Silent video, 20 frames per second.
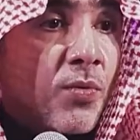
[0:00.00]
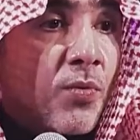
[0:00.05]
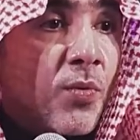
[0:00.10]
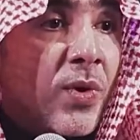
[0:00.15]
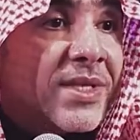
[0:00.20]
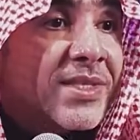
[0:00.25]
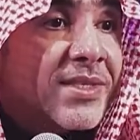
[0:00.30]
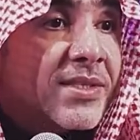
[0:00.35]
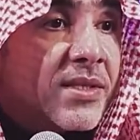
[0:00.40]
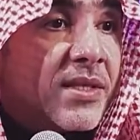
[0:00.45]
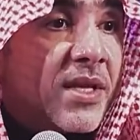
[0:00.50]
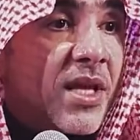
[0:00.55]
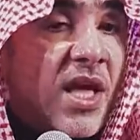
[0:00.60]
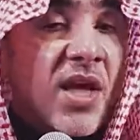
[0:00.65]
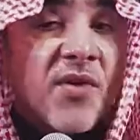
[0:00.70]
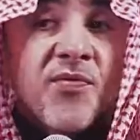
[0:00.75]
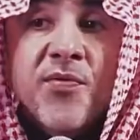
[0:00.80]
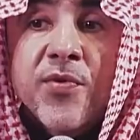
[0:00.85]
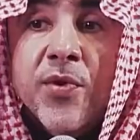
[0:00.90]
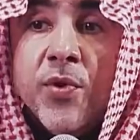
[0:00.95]
what
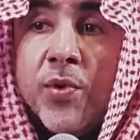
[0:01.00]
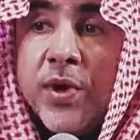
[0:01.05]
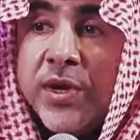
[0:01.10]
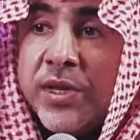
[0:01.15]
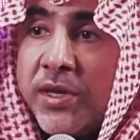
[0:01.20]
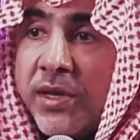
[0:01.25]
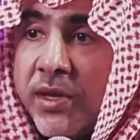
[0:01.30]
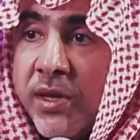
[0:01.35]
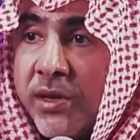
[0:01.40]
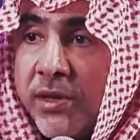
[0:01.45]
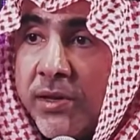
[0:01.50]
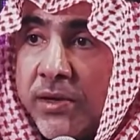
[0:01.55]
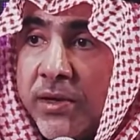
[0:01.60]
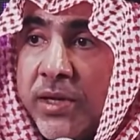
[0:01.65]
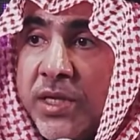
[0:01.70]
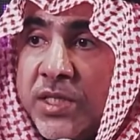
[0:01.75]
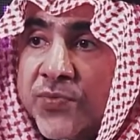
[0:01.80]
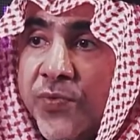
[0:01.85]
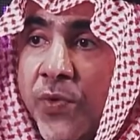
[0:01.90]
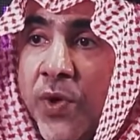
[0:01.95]
everyone here
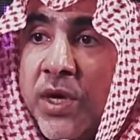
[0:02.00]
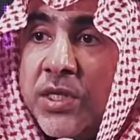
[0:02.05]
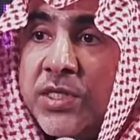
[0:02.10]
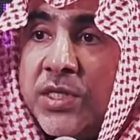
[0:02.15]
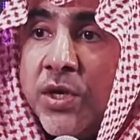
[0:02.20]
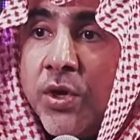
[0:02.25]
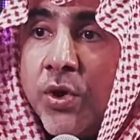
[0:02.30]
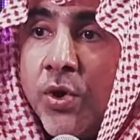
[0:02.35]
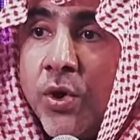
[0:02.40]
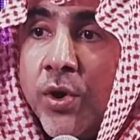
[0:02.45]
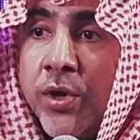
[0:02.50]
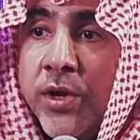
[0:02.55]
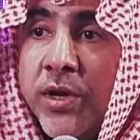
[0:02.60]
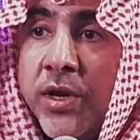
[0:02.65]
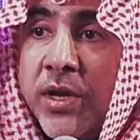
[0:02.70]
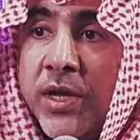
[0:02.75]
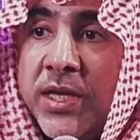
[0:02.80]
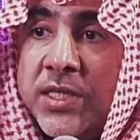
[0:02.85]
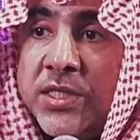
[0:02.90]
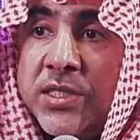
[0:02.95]
is focusing on
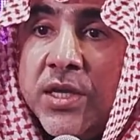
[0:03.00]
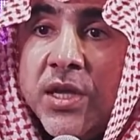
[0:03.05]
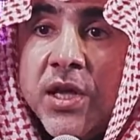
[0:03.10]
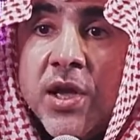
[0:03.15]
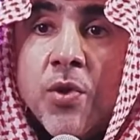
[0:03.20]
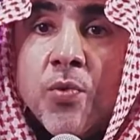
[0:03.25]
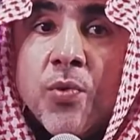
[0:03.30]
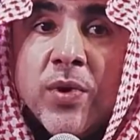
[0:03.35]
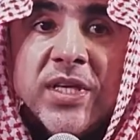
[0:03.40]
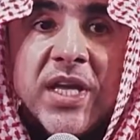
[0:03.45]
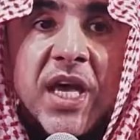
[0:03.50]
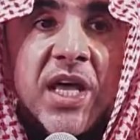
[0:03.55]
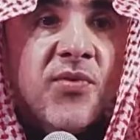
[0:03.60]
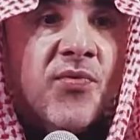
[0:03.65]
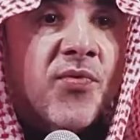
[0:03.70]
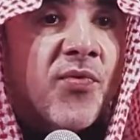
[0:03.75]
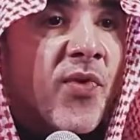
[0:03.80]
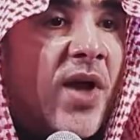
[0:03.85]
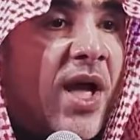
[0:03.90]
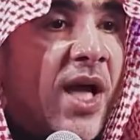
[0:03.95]
is what kind
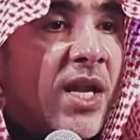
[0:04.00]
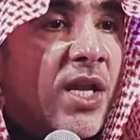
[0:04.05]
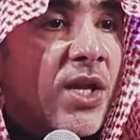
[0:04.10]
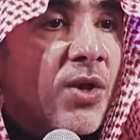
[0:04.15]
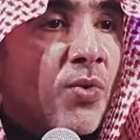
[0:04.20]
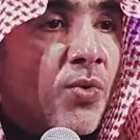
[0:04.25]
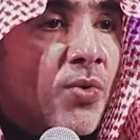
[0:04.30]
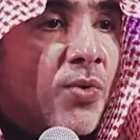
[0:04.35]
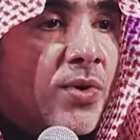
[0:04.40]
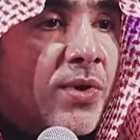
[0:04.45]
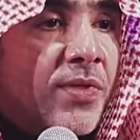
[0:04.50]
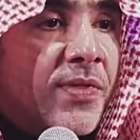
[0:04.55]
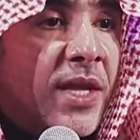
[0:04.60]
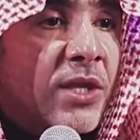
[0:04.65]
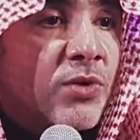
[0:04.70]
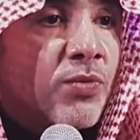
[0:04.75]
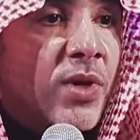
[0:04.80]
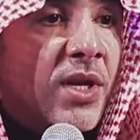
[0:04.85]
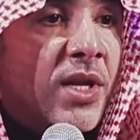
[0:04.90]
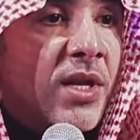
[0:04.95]
of value
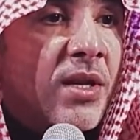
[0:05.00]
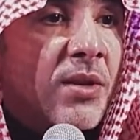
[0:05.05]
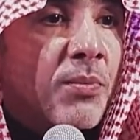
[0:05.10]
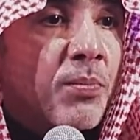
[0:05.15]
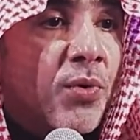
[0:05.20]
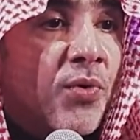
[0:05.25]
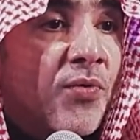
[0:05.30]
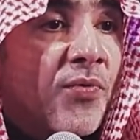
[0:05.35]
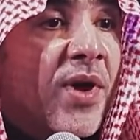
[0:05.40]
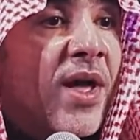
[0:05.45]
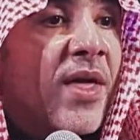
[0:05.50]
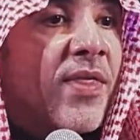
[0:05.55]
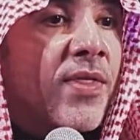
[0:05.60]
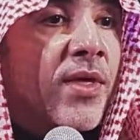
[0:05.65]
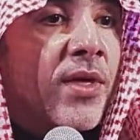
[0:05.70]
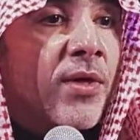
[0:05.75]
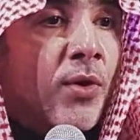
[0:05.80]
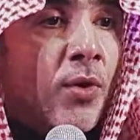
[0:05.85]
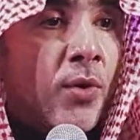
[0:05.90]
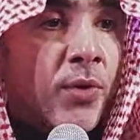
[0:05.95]
that will provide,
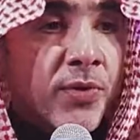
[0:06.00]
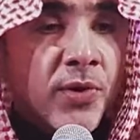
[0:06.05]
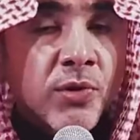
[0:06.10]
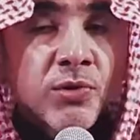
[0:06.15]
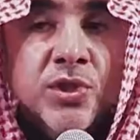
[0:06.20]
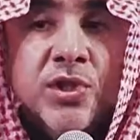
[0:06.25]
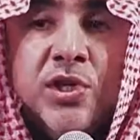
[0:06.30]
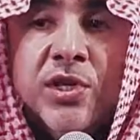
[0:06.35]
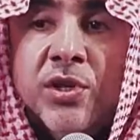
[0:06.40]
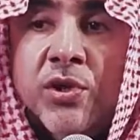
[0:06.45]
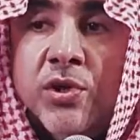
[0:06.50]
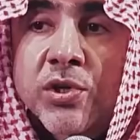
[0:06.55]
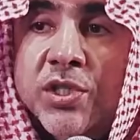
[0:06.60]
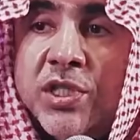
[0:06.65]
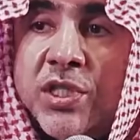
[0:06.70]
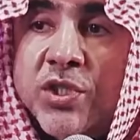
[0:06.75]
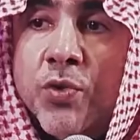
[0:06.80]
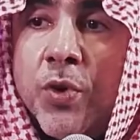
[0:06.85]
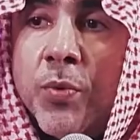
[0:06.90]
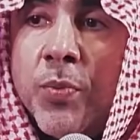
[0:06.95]
or those
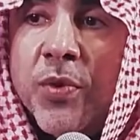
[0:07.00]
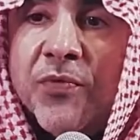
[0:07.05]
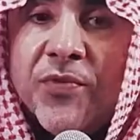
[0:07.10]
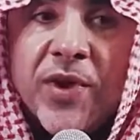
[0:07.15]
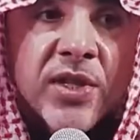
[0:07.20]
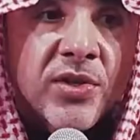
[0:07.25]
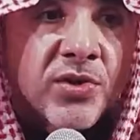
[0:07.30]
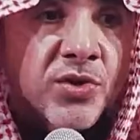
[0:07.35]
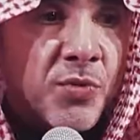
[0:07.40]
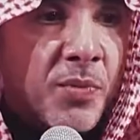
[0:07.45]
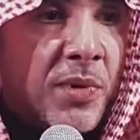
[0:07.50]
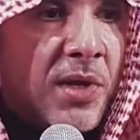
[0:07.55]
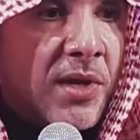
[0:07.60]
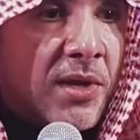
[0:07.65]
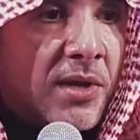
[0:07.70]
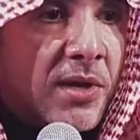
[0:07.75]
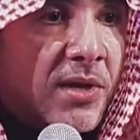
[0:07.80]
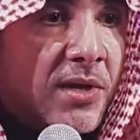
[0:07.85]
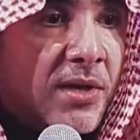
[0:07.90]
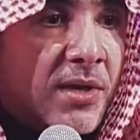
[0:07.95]
technologies will provide to me.
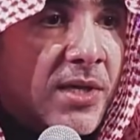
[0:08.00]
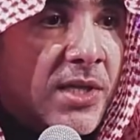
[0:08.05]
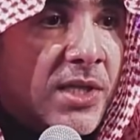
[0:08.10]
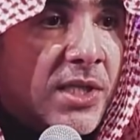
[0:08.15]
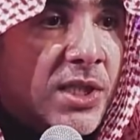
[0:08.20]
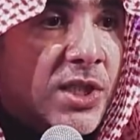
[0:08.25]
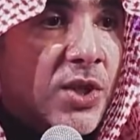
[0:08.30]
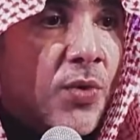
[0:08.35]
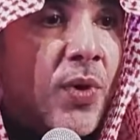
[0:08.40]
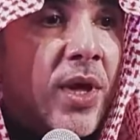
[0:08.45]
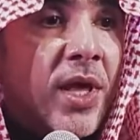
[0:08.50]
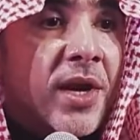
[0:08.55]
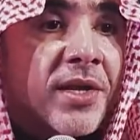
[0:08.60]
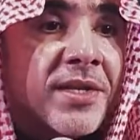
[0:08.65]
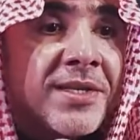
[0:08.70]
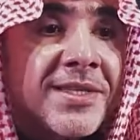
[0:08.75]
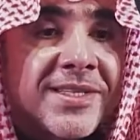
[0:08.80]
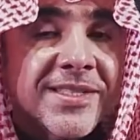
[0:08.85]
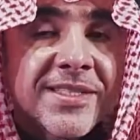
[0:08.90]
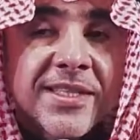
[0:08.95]
So we are
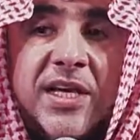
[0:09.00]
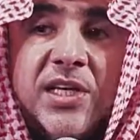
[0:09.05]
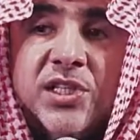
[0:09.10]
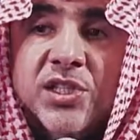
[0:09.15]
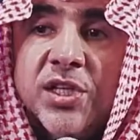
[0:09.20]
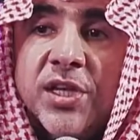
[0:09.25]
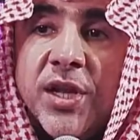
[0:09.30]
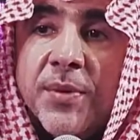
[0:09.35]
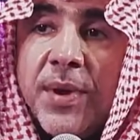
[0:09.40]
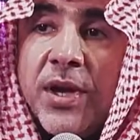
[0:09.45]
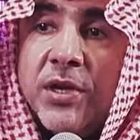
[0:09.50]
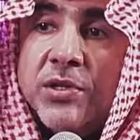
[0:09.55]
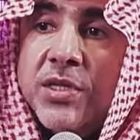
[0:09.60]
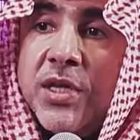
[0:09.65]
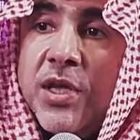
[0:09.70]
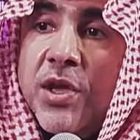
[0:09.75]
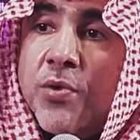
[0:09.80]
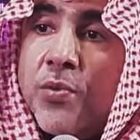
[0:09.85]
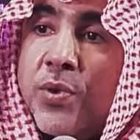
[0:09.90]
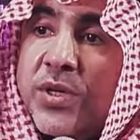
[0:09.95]
in discussion about
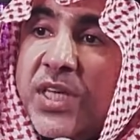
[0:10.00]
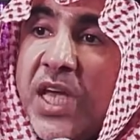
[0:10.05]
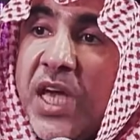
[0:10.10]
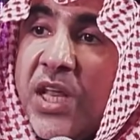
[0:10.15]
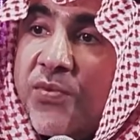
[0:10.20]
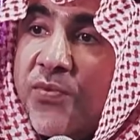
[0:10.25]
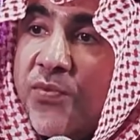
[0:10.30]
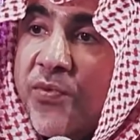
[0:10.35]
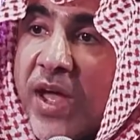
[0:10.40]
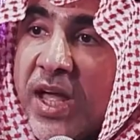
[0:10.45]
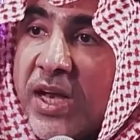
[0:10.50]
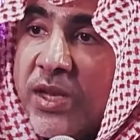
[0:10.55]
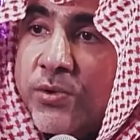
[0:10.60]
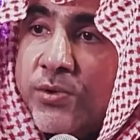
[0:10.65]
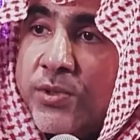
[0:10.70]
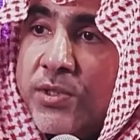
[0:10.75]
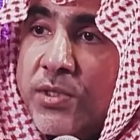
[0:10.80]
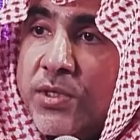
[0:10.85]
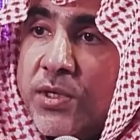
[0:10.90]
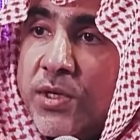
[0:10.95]
what kind of
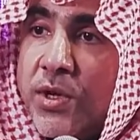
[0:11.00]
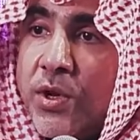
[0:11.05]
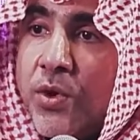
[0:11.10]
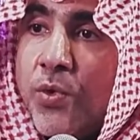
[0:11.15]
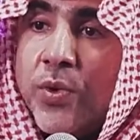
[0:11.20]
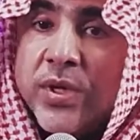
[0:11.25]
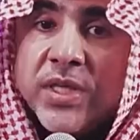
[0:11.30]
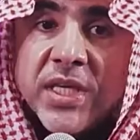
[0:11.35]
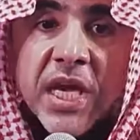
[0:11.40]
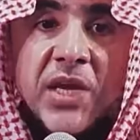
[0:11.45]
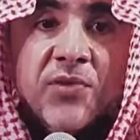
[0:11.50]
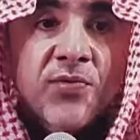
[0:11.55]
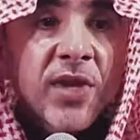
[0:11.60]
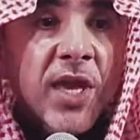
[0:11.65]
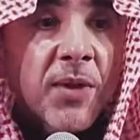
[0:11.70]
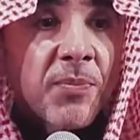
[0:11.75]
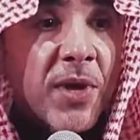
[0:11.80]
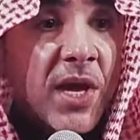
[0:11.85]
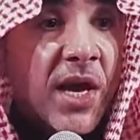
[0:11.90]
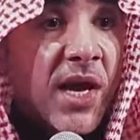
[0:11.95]
values, what kind of
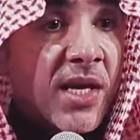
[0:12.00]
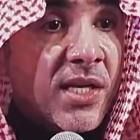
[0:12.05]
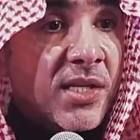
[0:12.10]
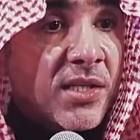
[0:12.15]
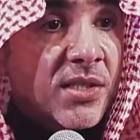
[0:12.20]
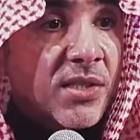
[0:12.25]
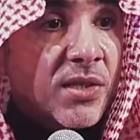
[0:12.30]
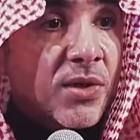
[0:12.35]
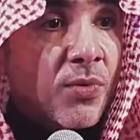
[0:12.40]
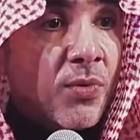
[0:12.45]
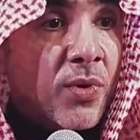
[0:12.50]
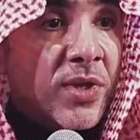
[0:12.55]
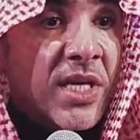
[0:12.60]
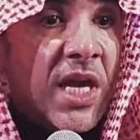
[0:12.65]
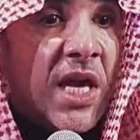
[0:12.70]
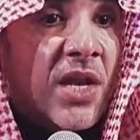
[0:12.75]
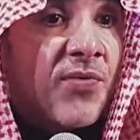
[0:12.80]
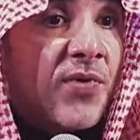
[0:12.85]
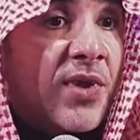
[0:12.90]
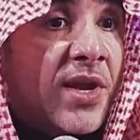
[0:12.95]
KPIs, what
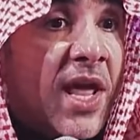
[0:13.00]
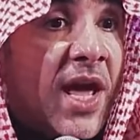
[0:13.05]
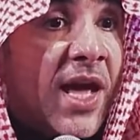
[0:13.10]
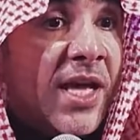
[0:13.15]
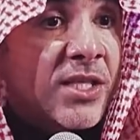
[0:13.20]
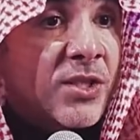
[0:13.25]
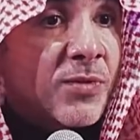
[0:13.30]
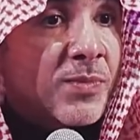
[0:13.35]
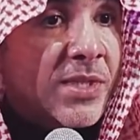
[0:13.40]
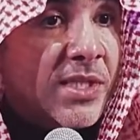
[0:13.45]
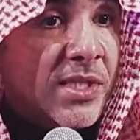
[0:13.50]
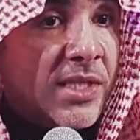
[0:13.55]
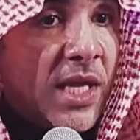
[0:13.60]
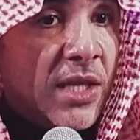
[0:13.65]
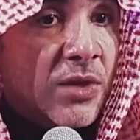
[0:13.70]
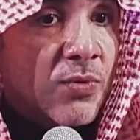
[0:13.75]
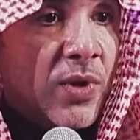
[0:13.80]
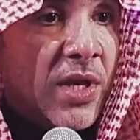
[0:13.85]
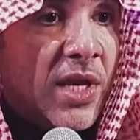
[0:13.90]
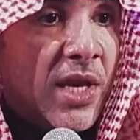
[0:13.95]
kind of enhancements
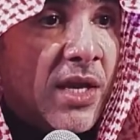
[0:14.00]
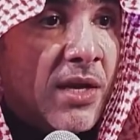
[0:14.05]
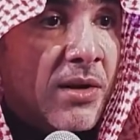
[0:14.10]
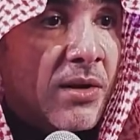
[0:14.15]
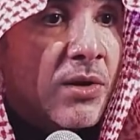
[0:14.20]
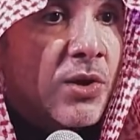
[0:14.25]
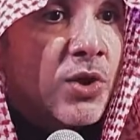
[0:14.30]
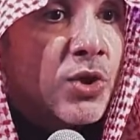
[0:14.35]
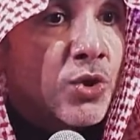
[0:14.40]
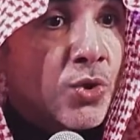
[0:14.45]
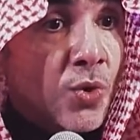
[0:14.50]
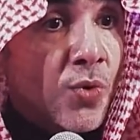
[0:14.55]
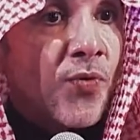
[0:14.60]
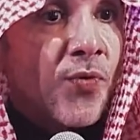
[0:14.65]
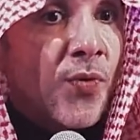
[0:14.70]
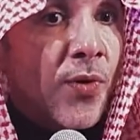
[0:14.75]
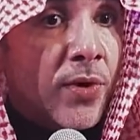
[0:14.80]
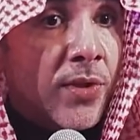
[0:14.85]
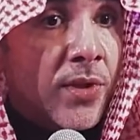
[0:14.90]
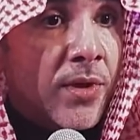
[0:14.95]
that we can do
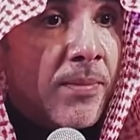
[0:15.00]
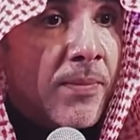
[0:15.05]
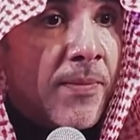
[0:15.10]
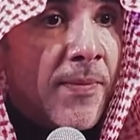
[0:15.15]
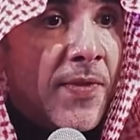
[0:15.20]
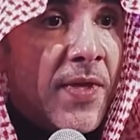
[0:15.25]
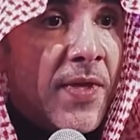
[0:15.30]
for them.